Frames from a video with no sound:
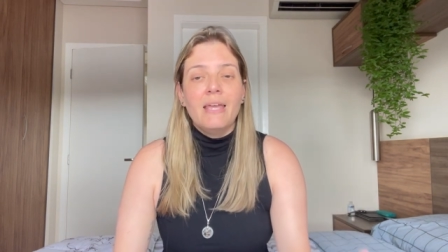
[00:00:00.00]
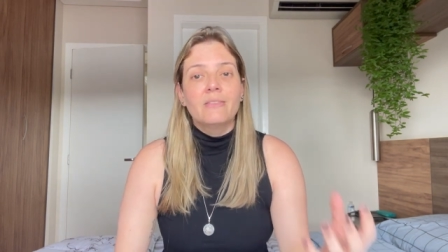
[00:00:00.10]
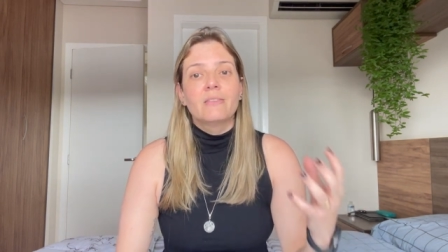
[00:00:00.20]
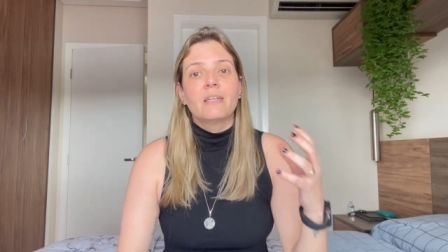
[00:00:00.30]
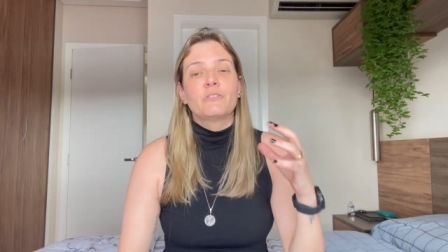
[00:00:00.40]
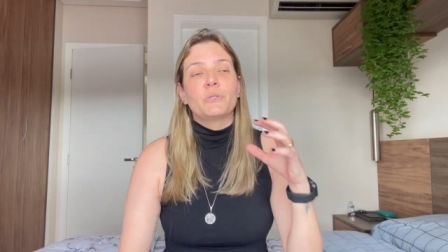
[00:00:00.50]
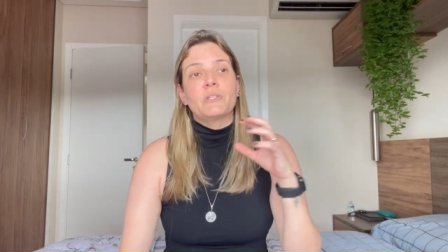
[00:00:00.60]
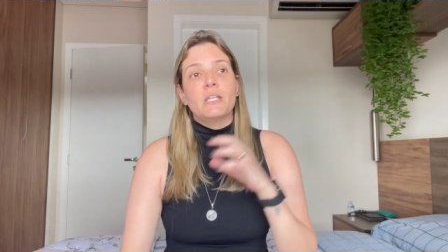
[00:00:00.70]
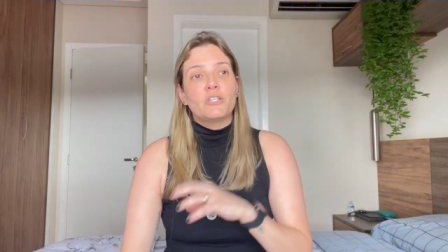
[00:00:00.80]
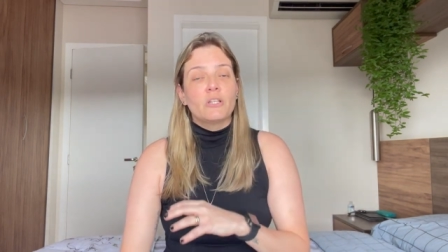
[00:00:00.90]
in the
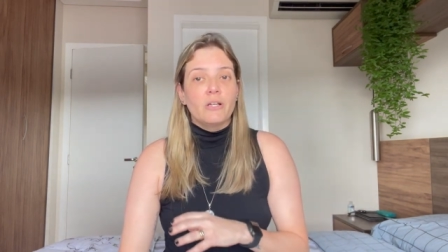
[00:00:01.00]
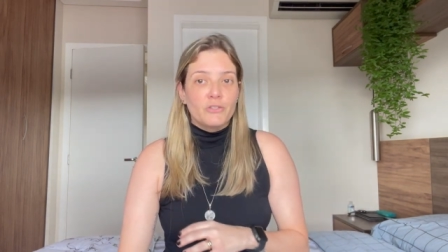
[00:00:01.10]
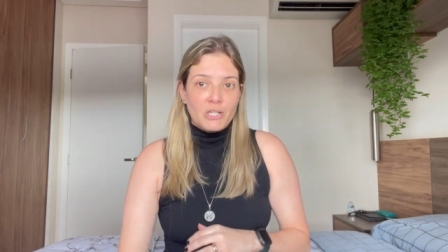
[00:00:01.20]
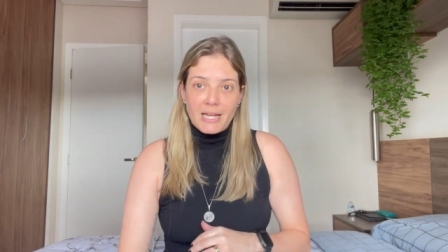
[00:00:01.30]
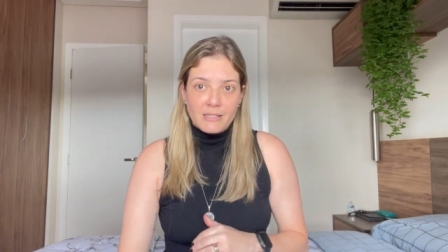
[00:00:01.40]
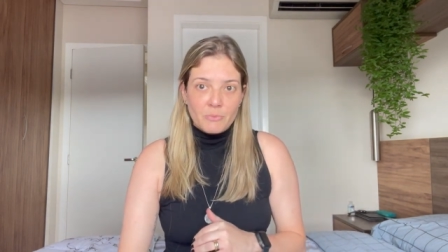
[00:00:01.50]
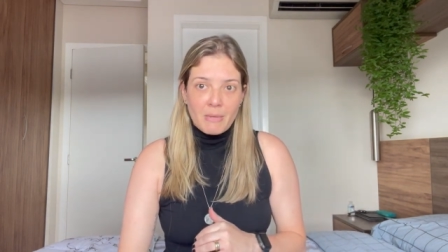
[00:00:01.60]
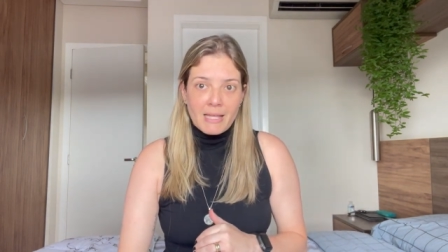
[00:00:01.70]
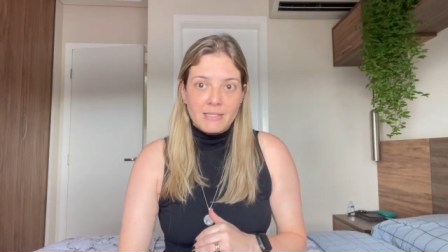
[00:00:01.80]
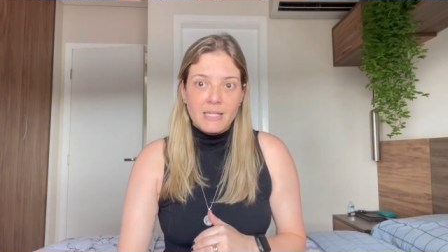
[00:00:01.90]
traditional Chinese
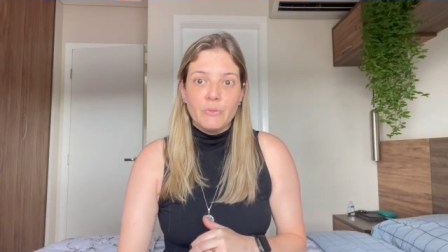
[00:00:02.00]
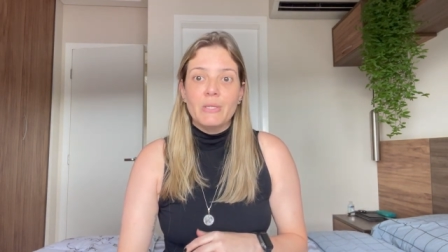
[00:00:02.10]
medicine,